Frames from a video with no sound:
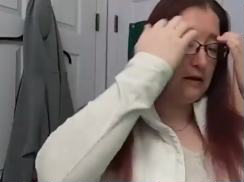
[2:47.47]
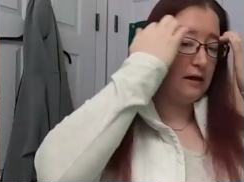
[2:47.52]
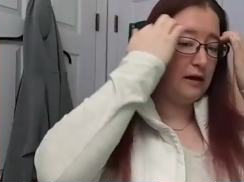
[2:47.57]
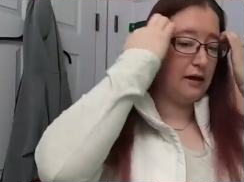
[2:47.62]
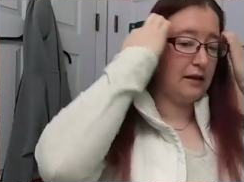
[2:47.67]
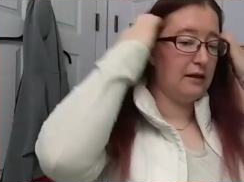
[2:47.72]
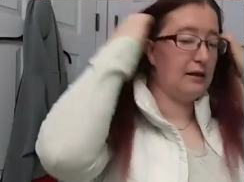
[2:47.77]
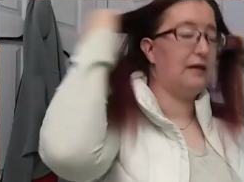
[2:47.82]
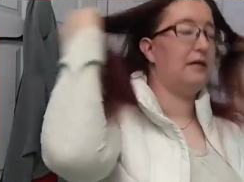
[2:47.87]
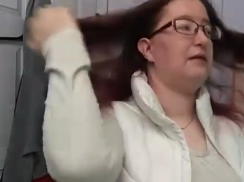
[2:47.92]

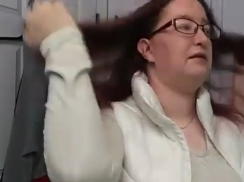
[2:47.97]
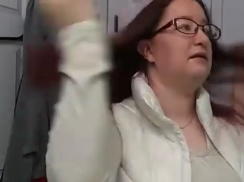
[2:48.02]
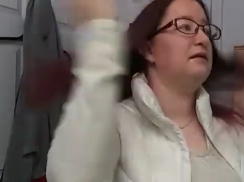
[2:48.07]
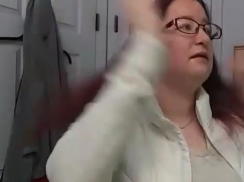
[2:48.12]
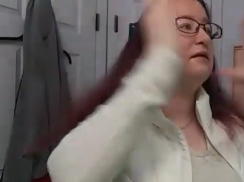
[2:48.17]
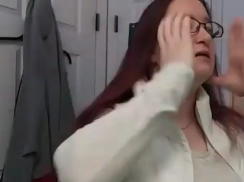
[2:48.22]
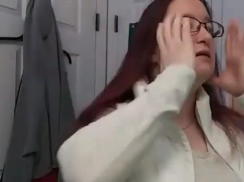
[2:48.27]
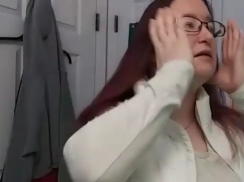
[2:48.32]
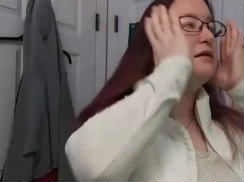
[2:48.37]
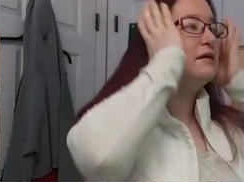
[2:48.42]
And
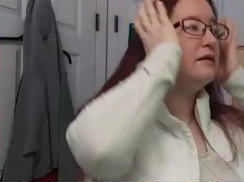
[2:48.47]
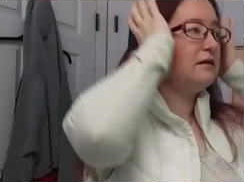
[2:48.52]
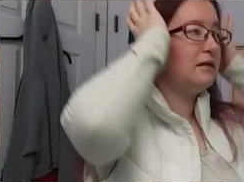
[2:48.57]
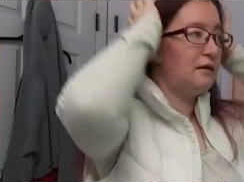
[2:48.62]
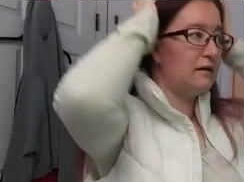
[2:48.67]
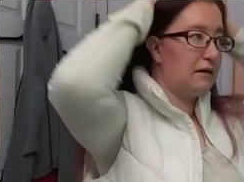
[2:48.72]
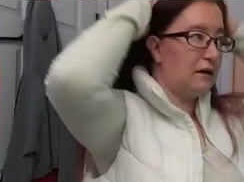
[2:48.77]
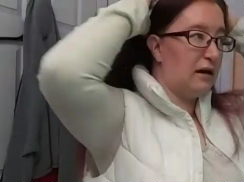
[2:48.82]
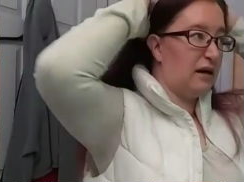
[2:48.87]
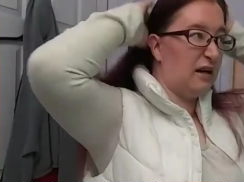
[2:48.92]
then
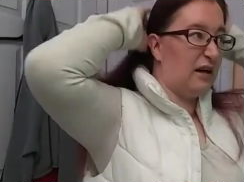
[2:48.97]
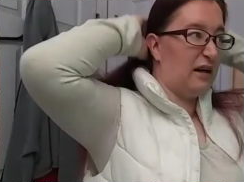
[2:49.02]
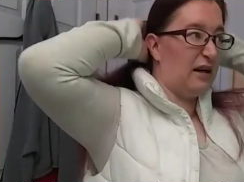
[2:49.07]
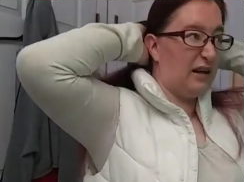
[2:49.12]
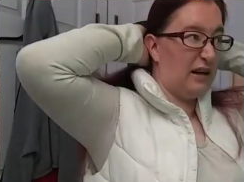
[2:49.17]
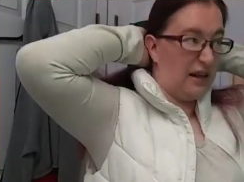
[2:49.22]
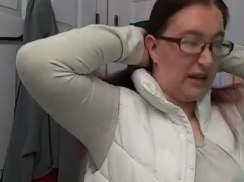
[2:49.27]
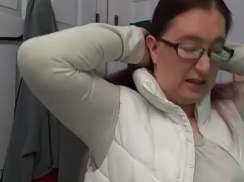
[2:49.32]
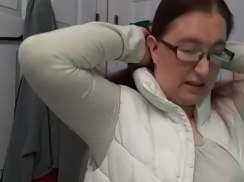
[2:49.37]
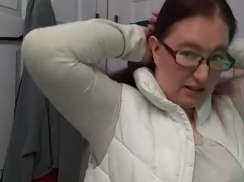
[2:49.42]

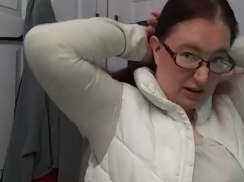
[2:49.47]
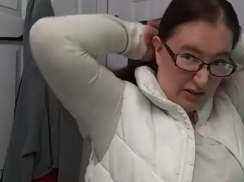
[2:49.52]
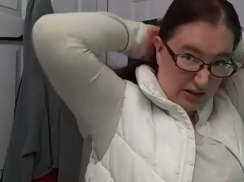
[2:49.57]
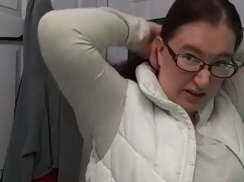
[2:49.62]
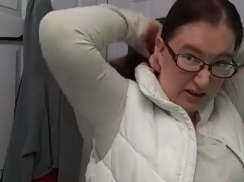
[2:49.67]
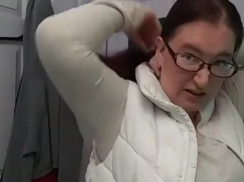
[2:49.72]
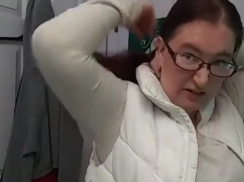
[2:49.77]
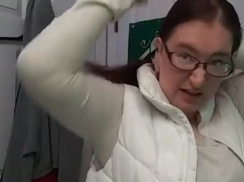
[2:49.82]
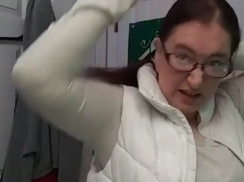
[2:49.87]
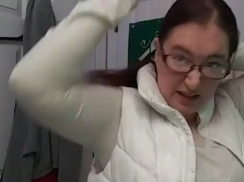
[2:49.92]
I so
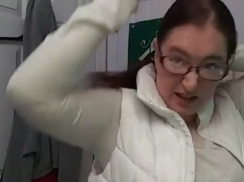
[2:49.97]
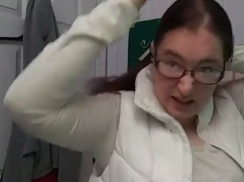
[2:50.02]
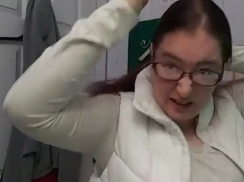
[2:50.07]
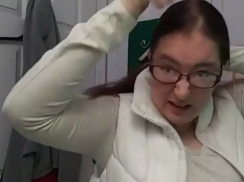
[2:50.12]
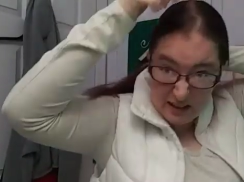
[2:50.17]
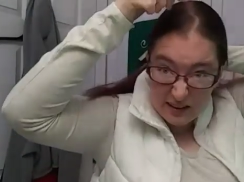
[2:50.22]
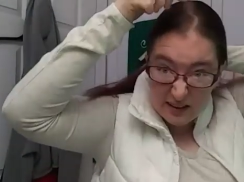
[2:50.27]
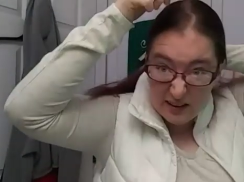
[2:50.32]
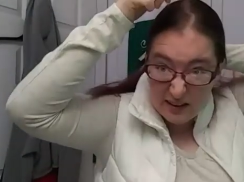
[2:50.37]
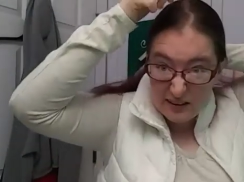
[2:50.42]
I divide
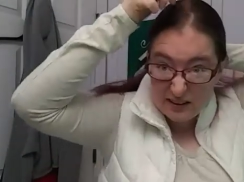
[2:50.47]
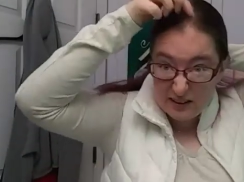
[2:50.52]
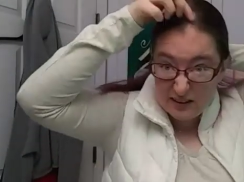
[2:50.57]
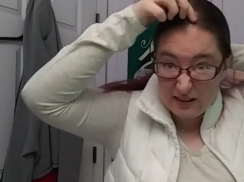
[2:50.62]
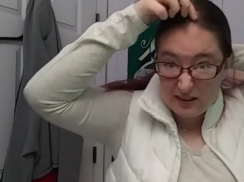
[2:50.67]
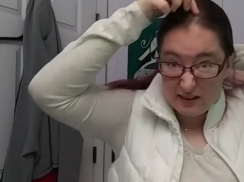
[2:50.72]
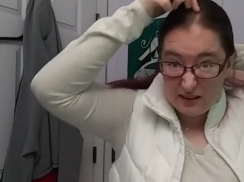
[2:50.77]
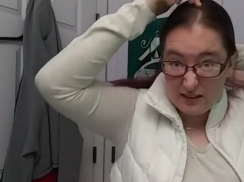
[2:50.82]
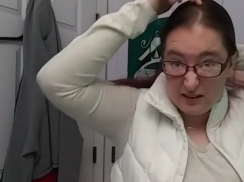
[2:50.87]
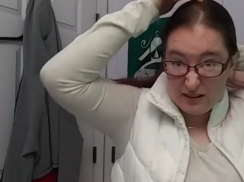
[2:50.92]
it.
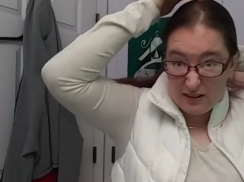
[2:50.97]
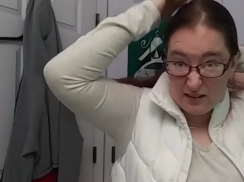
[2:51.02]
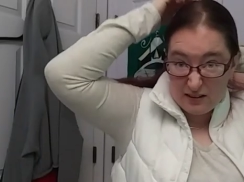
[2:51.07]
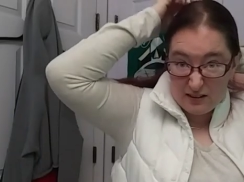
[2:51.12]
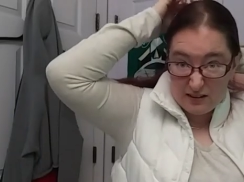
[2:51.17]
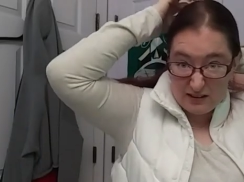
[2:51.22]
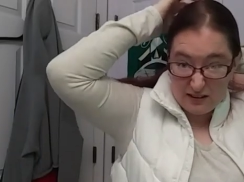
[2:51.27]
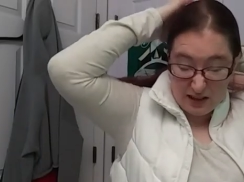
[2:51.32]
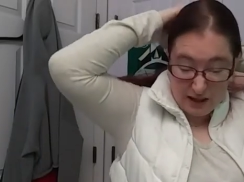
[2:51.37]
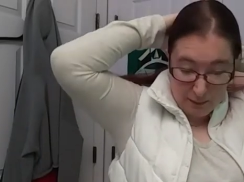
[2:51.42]
The
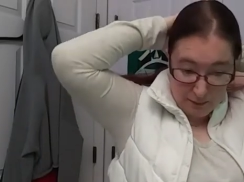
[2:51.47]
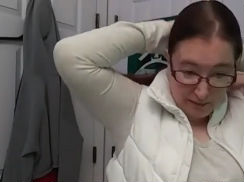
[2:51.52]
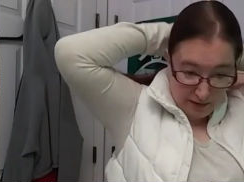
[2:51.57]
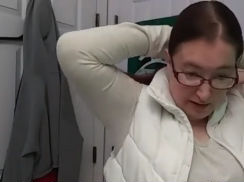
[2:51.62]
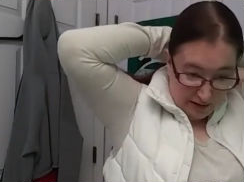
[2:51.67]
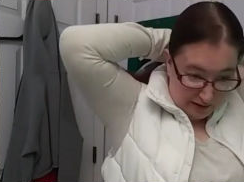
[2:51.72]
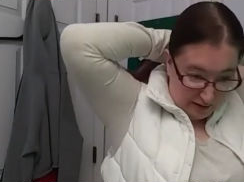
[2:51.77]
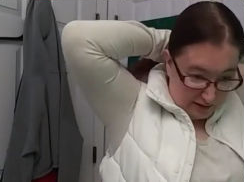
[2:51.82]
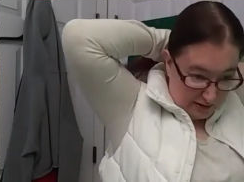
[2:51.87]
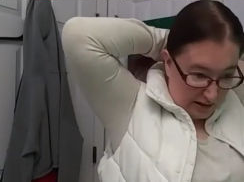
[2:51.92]
top
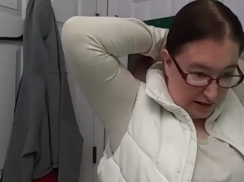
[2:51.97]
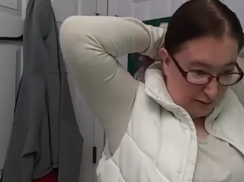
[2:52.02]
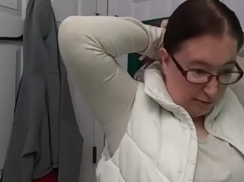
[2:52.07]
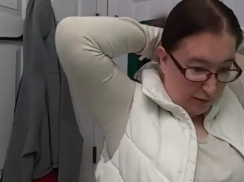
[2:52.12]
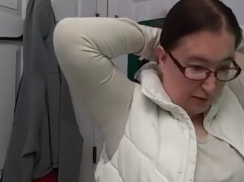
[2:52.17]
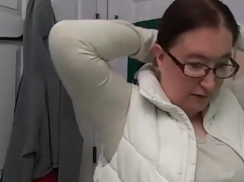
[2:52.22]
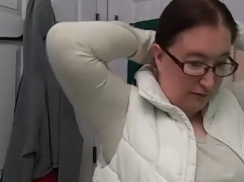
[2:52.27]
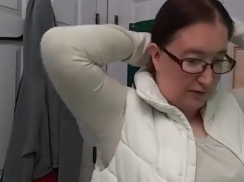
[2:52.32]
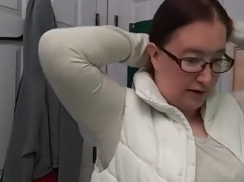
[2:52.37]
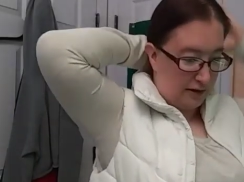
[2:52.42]
there. It's not
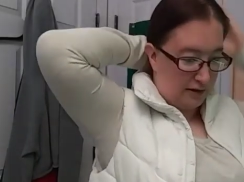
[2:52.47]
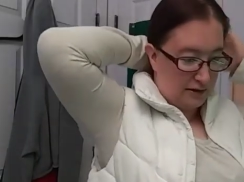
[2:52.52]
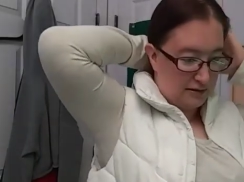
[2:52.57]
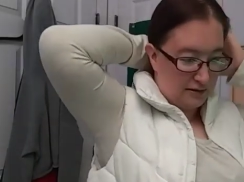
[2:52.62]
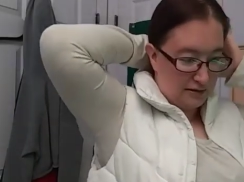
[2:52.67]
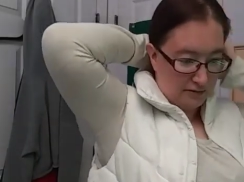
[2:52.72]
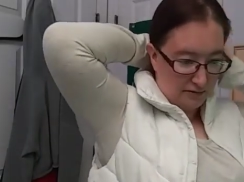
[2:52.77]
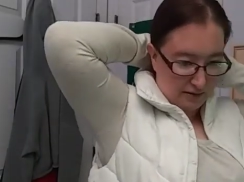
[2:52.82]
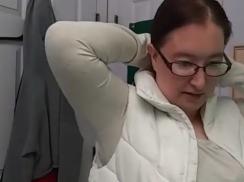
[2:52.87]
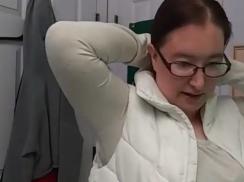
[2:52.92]
perfect. It
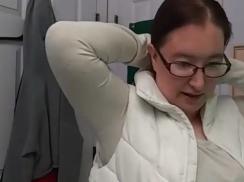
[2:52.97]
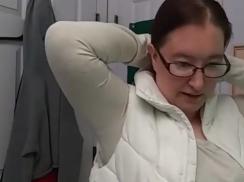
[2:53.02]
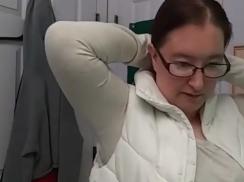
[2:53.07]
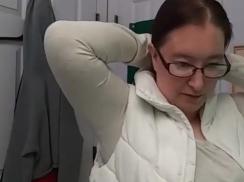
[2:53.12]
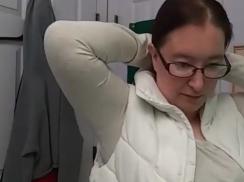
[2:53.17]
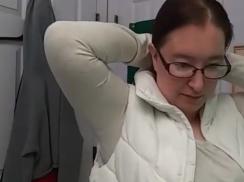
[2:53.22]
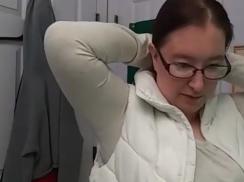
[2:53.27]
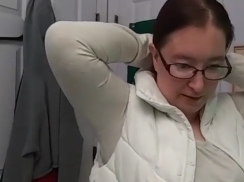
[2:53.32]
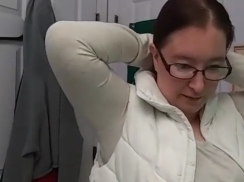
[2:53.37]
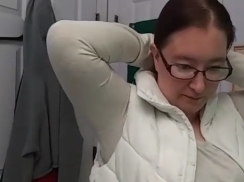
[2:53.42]
doesn't really have
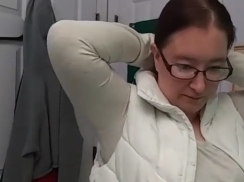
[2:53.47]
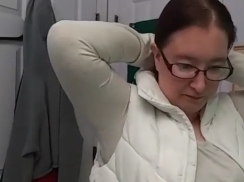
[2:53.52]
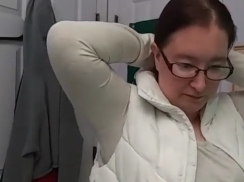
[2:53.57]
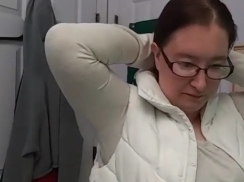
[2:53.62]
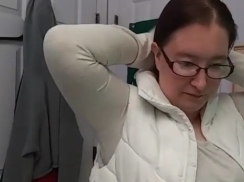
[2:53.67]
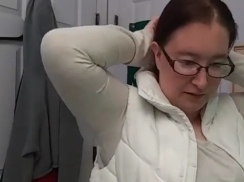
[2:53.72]
to be.